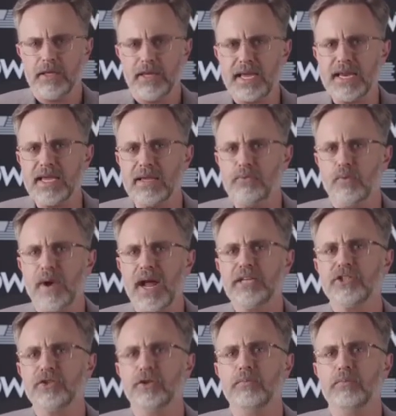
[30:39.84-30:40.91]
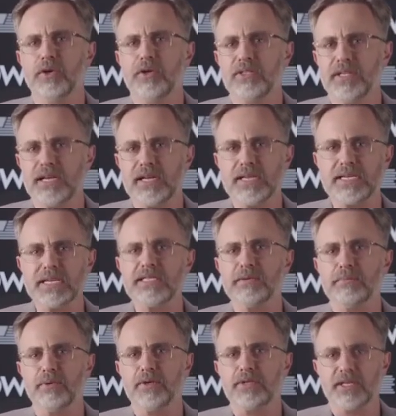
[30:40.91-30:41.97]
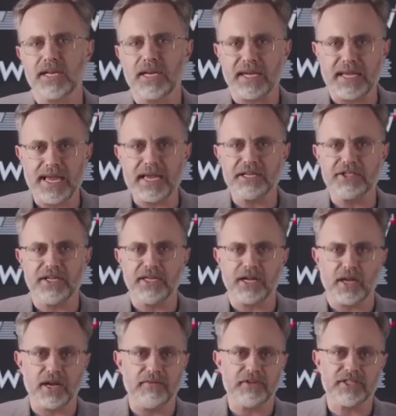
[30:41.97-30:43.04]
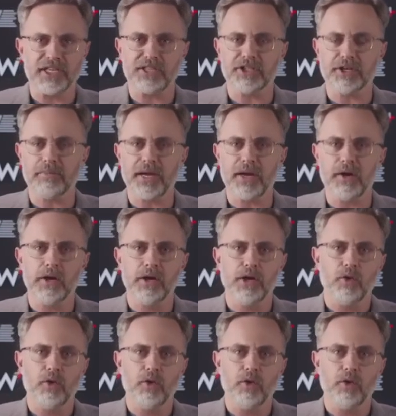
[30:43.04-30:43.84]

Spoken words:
Any rational person, any decent person can engage in a conversation about